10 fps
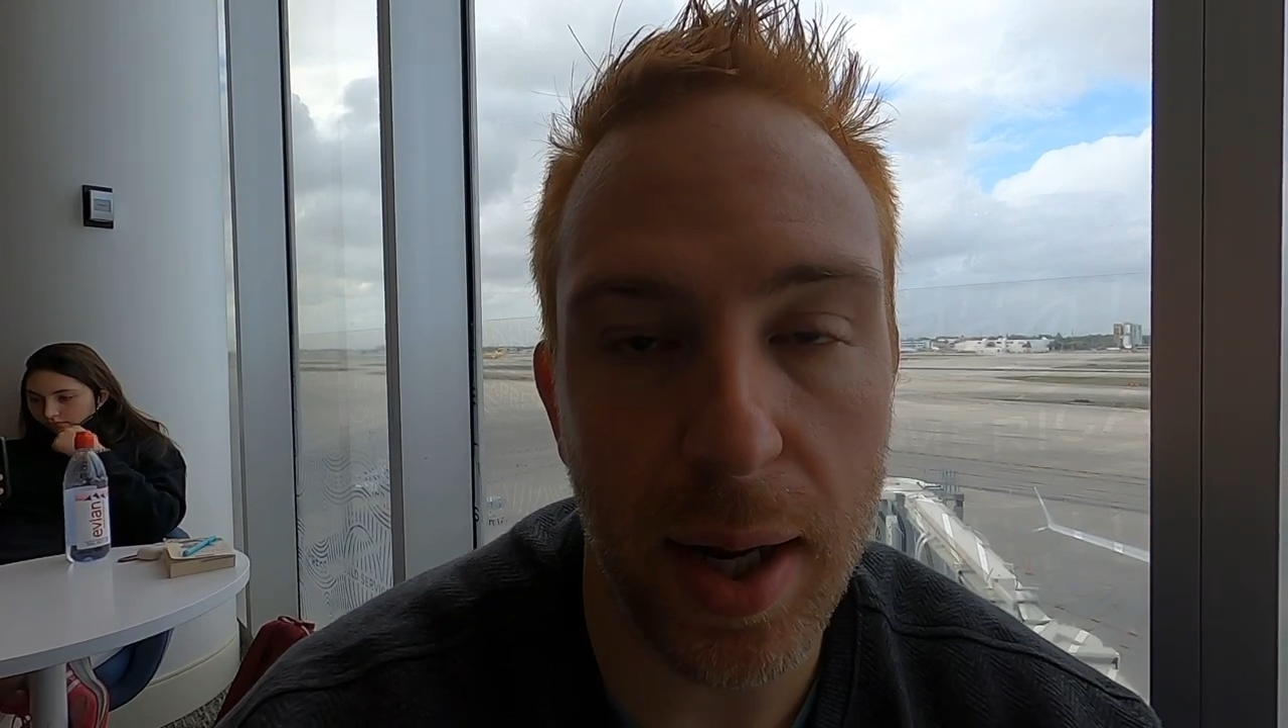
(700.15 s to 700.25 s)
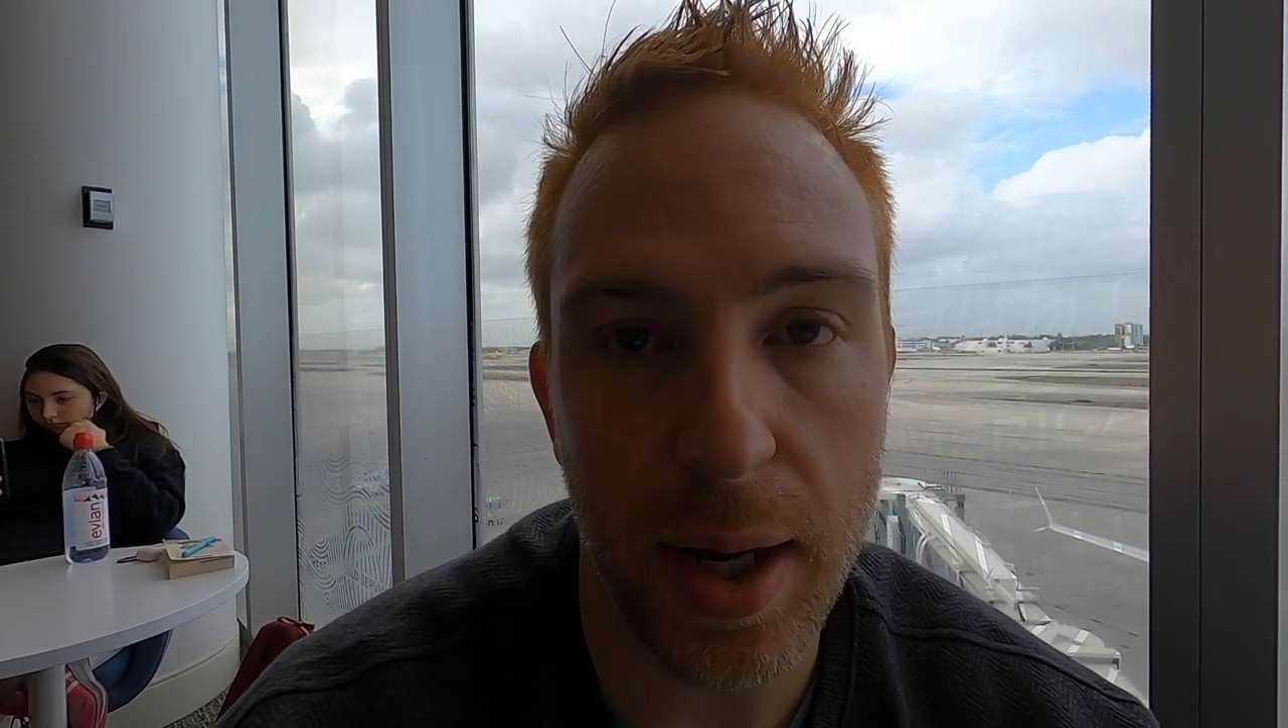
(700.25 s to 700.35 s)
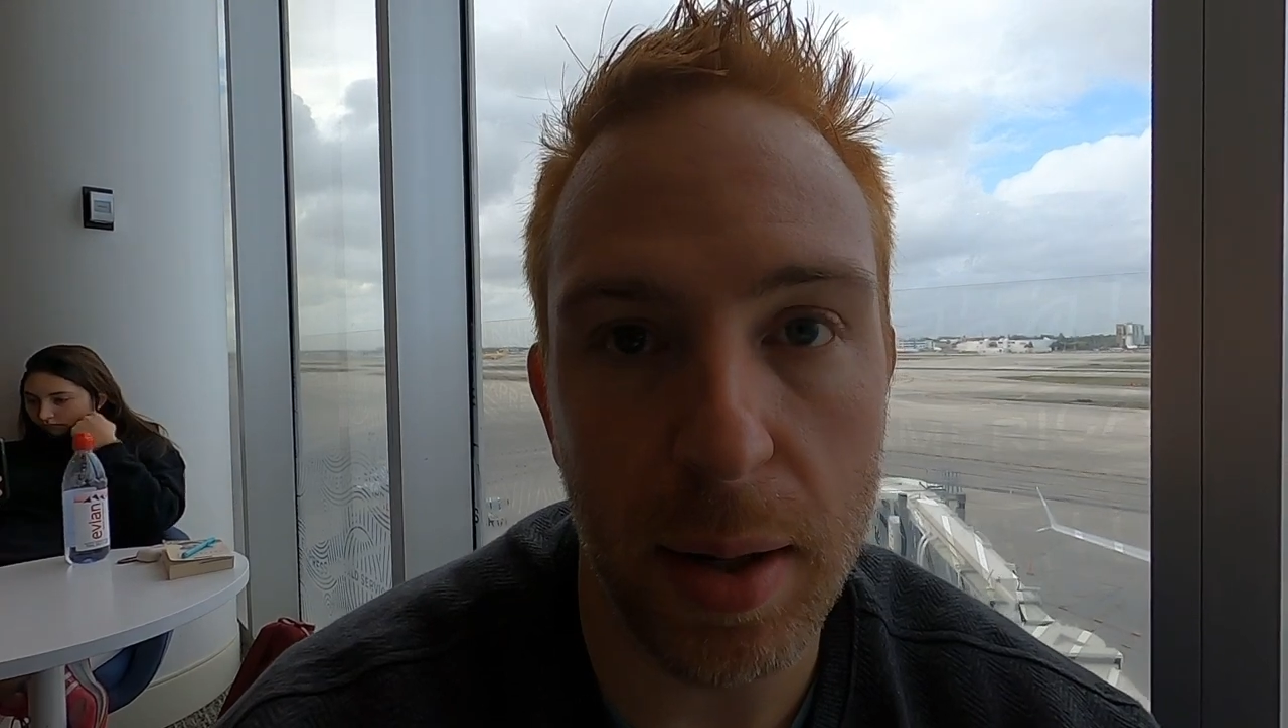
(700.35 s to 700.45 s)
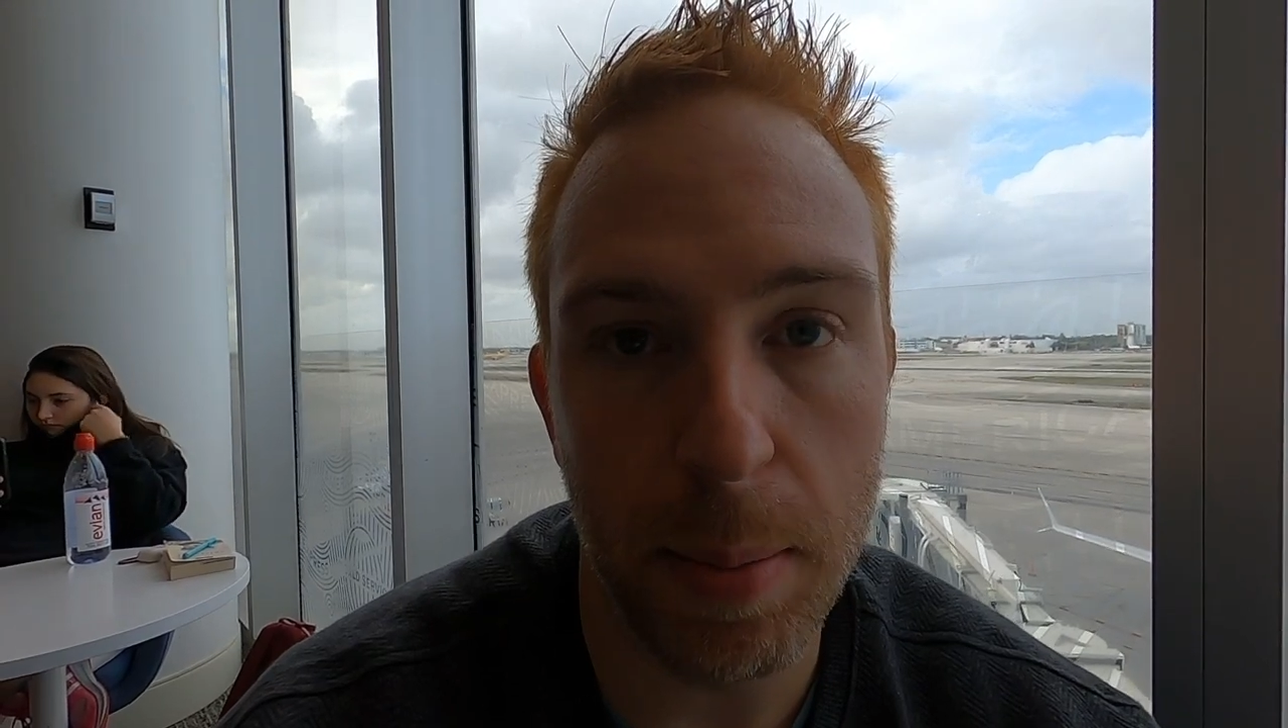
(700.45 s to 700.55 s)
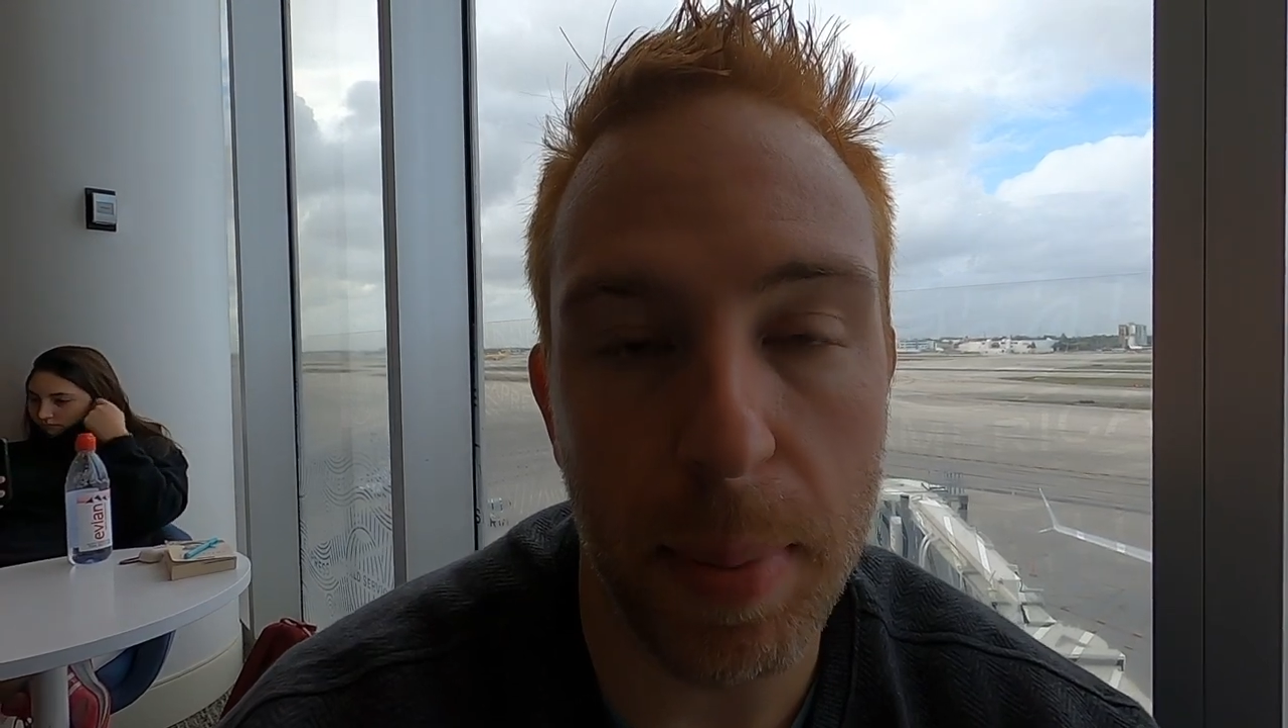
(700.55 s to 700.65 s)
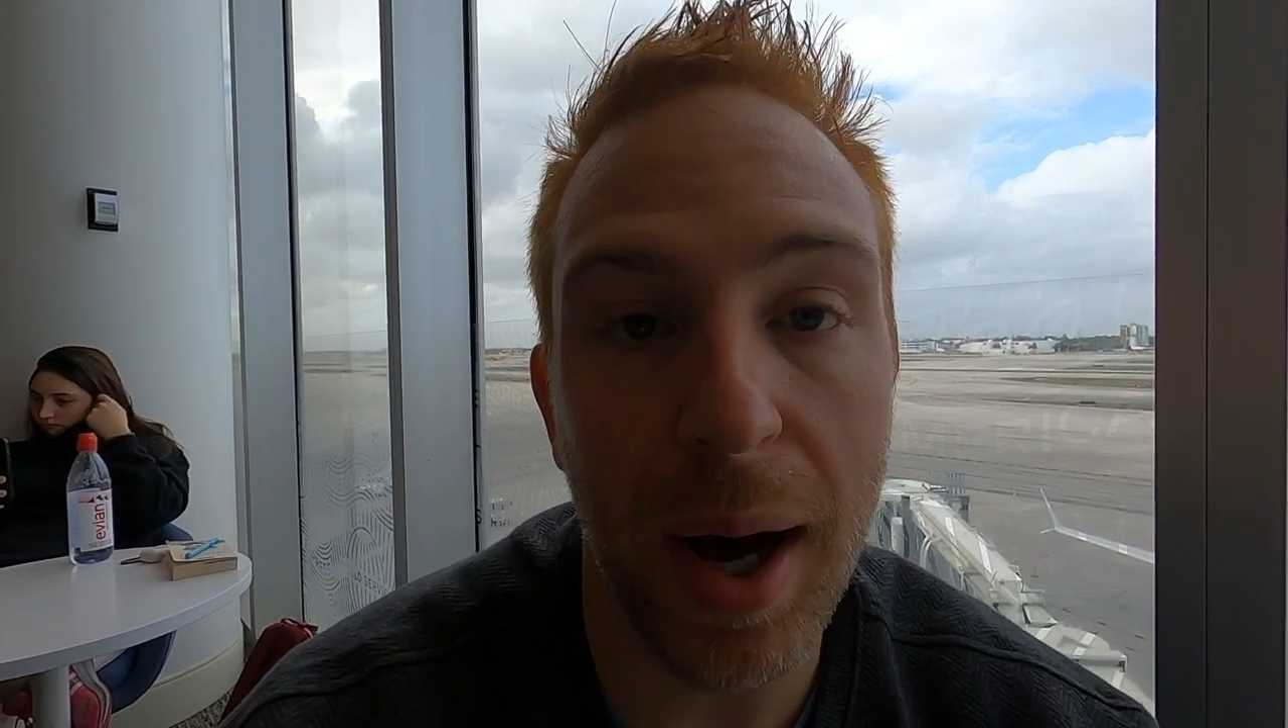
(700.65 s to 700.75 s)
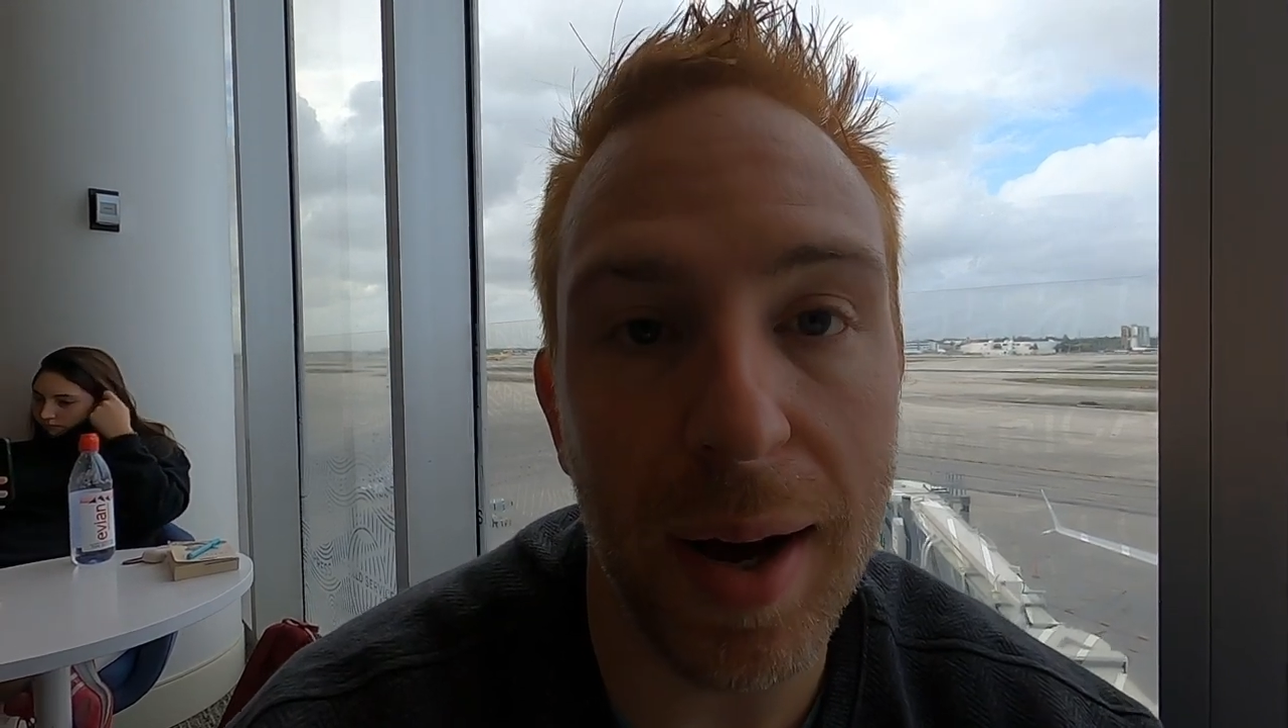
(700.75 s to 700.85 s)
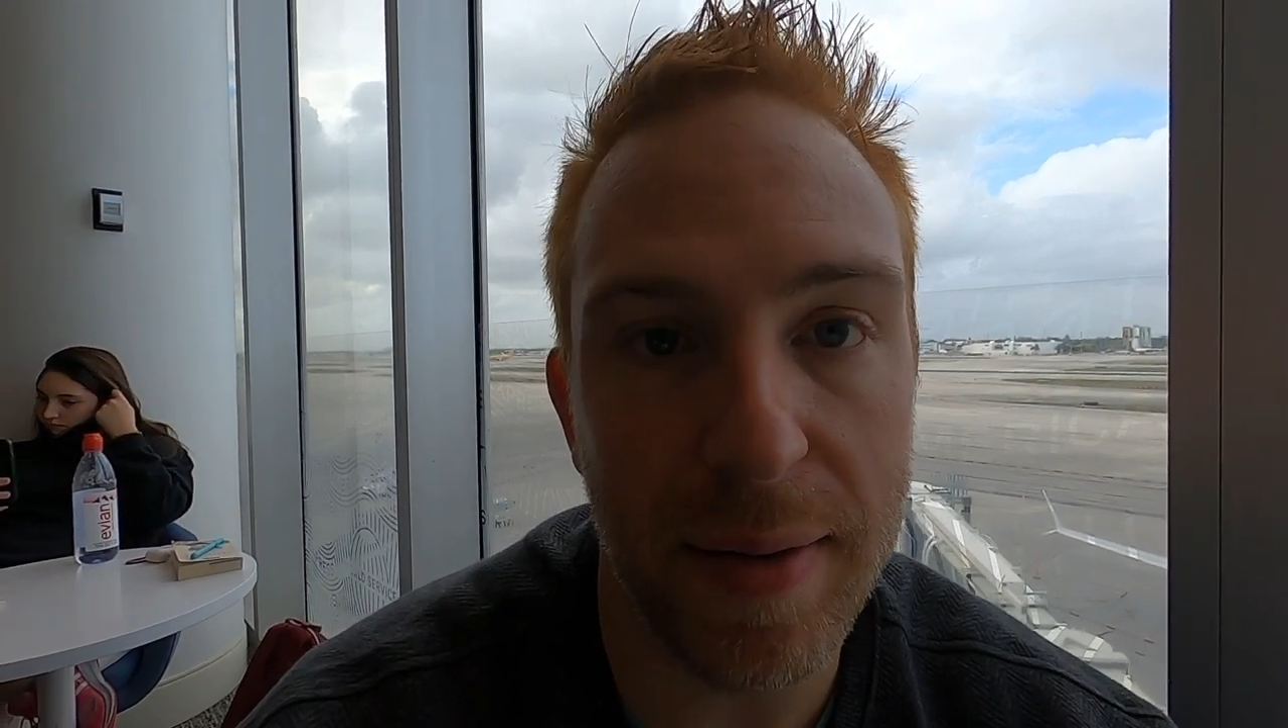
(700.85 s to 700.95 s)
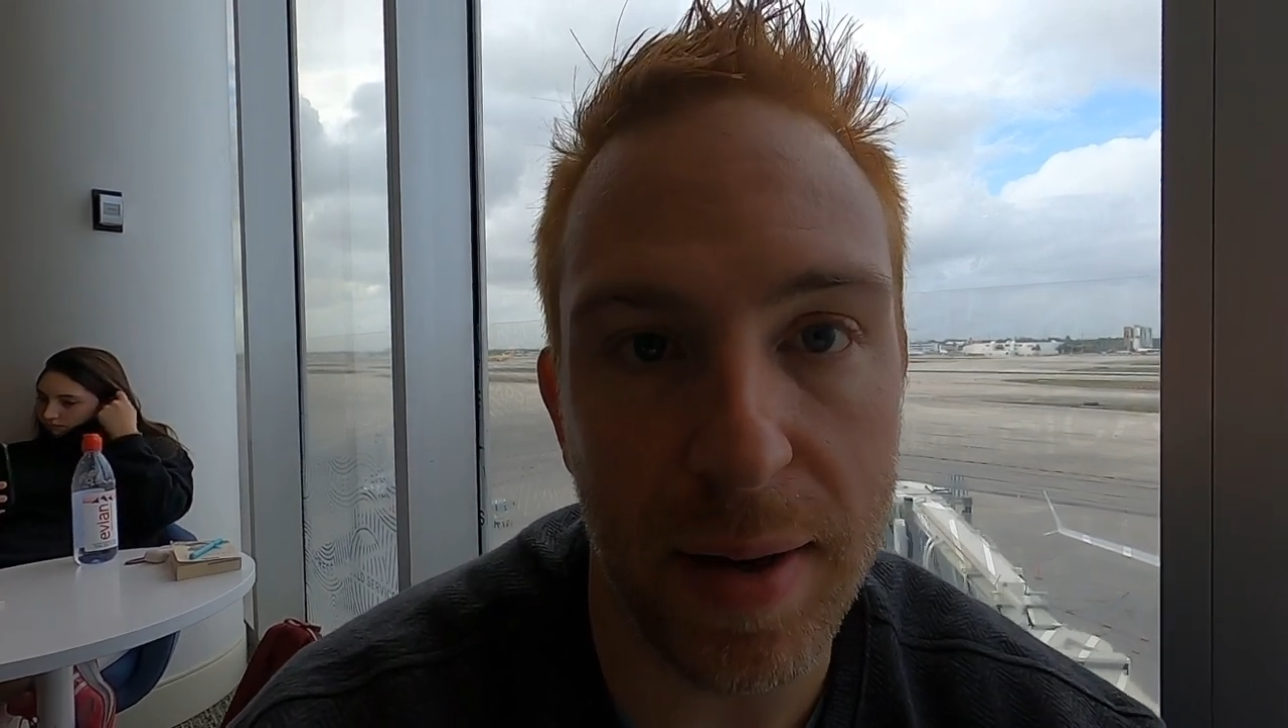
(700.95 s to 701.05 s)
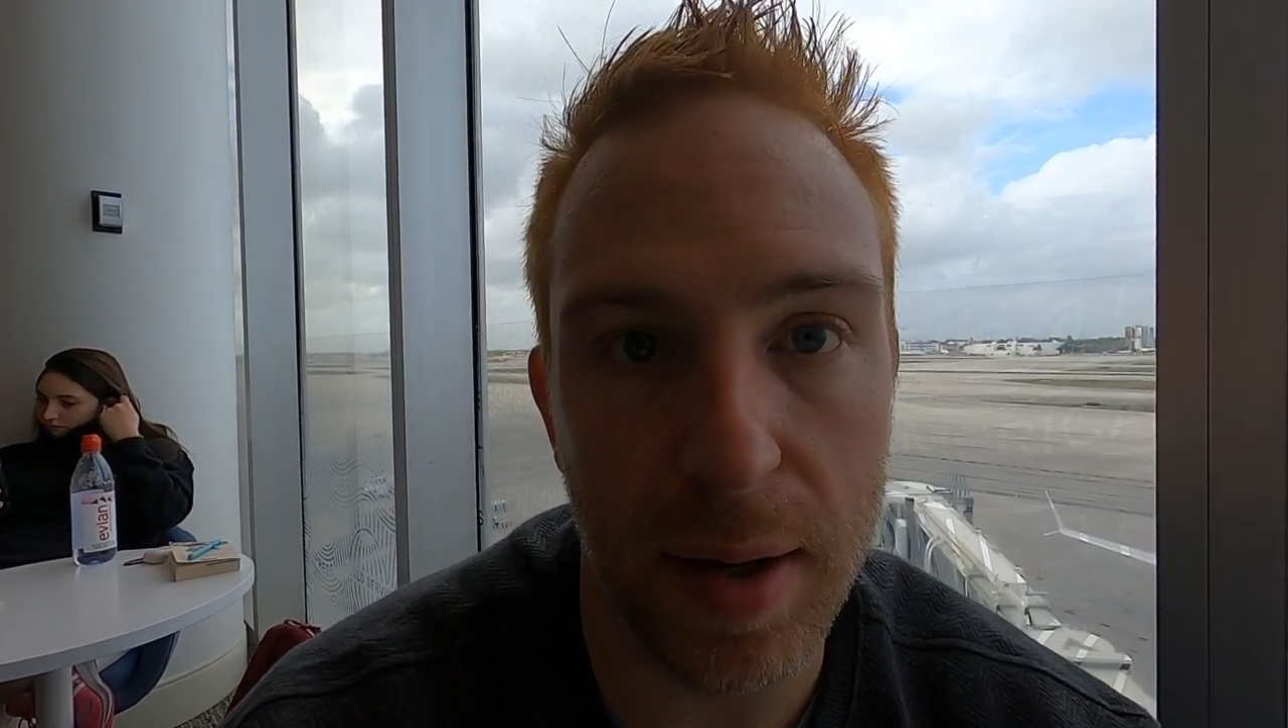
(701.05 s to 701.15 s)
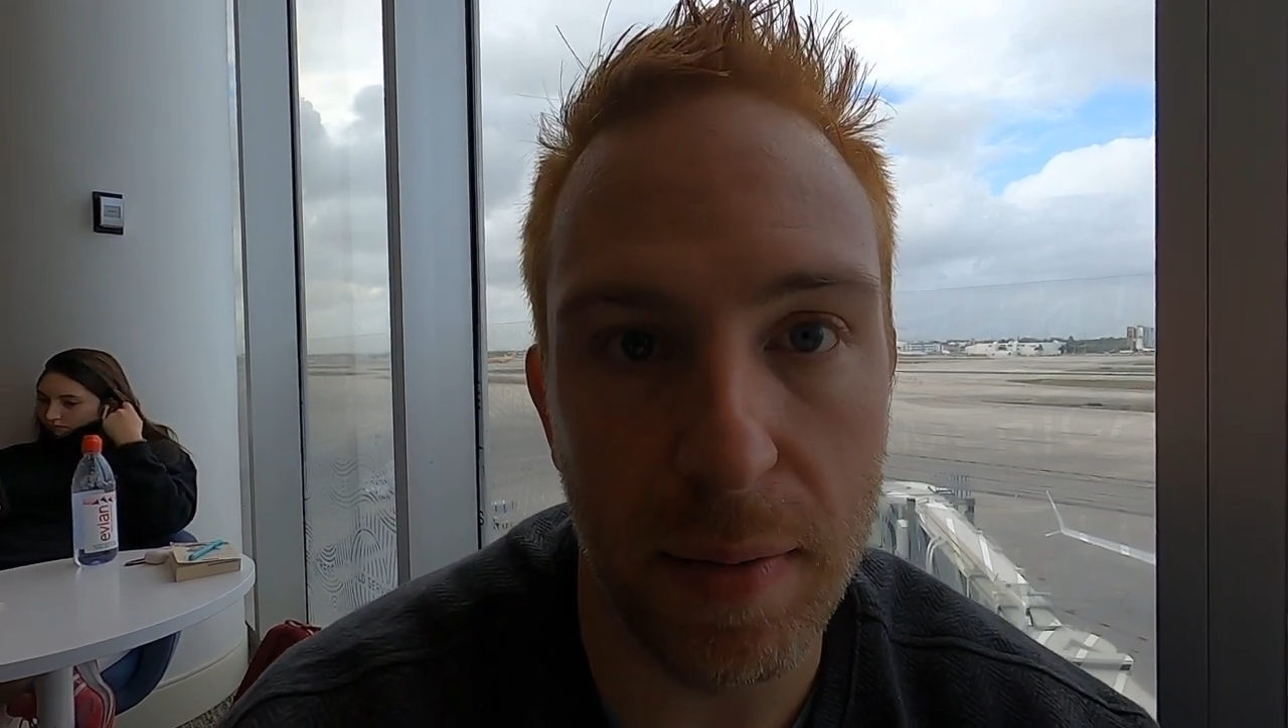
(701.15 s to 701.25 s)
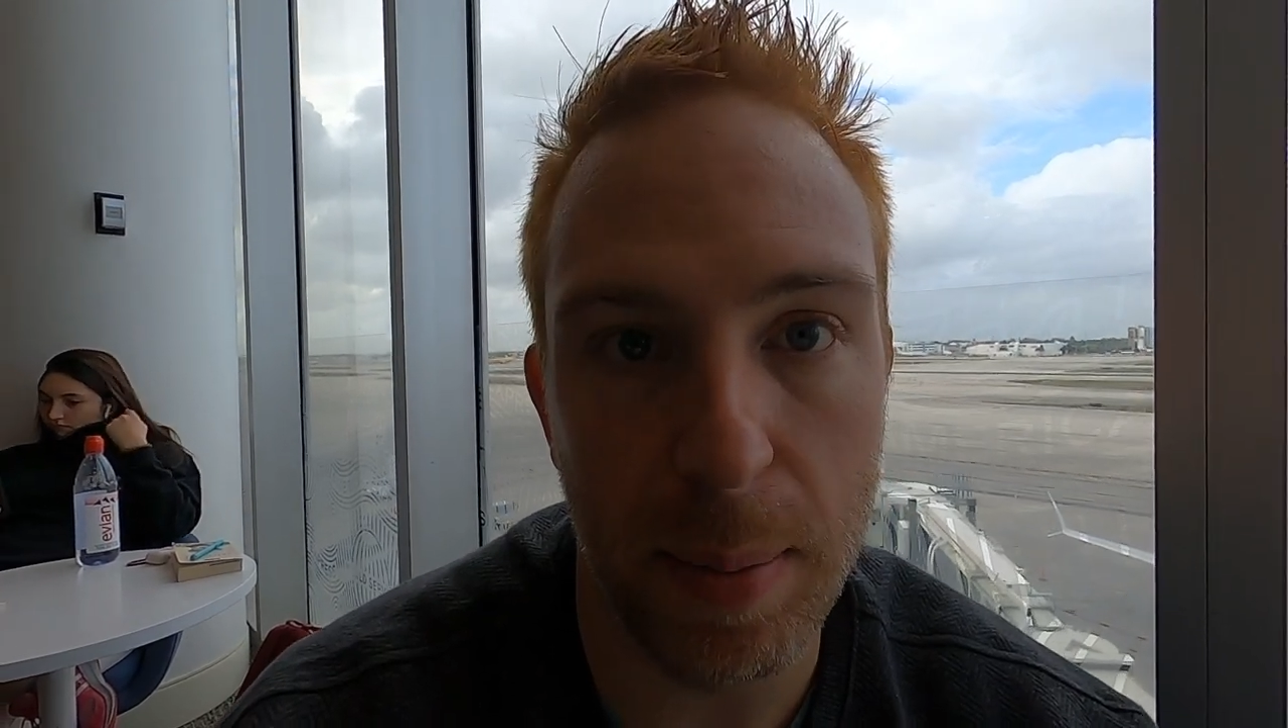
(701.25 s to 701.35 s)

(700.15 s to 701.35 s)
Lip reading: and positive